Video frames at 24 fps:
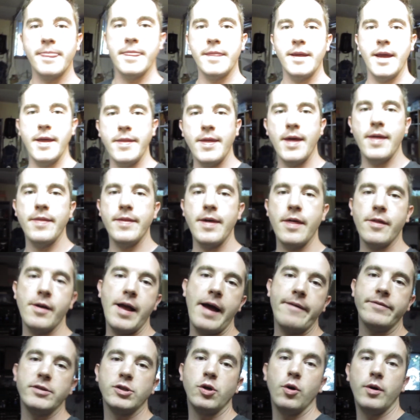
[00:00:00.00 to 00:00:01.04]
and then the other
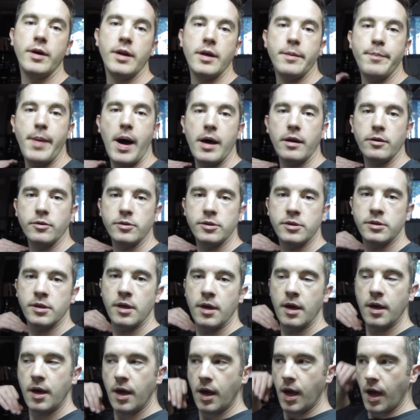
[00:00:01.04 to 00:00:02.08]
half is going into bottles.
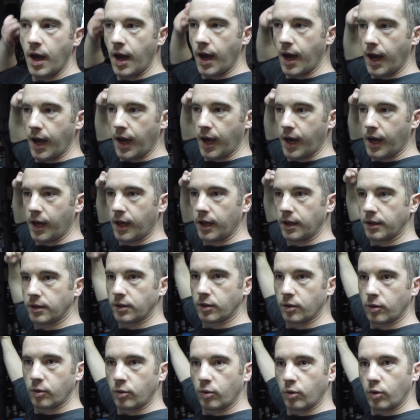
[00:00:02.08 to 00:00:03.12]

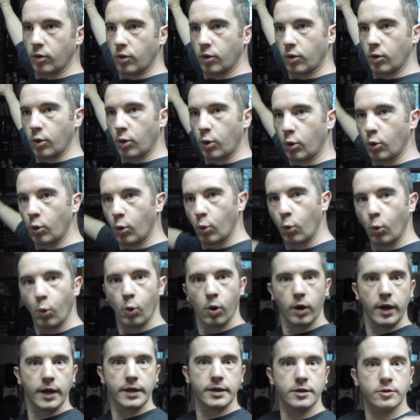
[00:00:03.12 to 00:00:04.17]
And
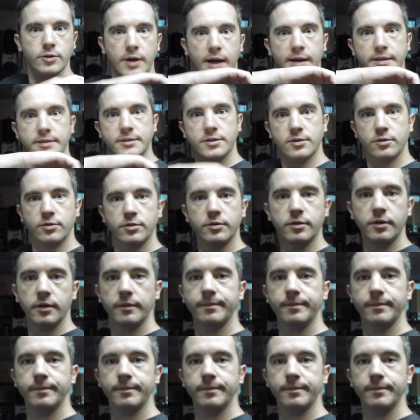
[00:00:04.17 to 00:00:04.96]
we'll get to try it soon.